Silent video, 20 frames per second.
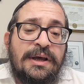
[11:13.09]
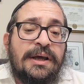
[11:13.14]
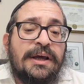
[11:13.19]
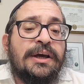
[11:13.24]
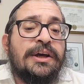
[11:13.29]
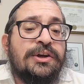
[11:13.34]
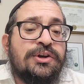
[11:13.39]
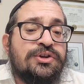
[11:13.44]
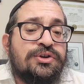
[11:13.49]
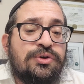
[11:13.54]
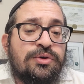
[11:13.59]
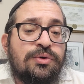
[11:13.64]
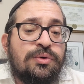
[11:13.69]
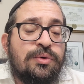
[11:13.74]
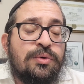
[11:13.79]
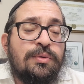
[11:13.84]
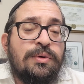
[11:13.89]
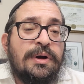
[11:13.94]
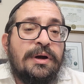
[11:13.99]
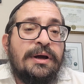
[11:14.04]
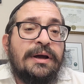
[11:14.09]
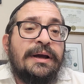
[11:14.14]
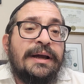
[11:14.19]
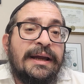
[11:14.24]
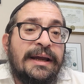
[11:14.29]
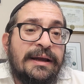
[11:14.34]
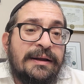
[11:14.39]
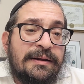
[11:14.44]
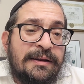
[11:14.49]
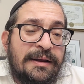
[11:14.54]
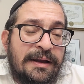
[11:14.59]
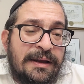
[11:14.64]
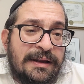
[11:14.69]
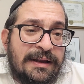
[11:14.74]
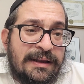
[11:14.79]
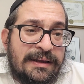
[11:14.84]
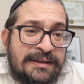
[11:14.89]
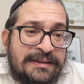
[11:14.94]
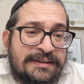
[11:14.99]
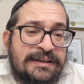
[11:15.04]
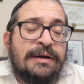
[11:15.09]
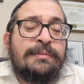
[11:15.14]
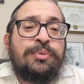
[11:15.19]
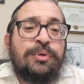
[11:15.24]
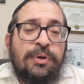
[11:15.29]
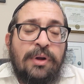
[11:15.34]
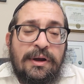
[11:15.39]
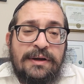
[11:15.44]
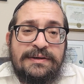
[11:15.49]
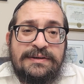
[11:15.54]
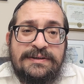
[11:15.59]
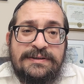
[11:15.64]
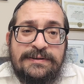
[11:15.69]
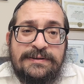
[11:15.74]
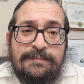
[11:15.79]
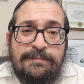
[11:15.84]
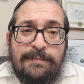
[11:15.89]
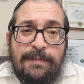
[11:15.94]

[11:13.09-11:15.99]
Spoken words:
is to symbolize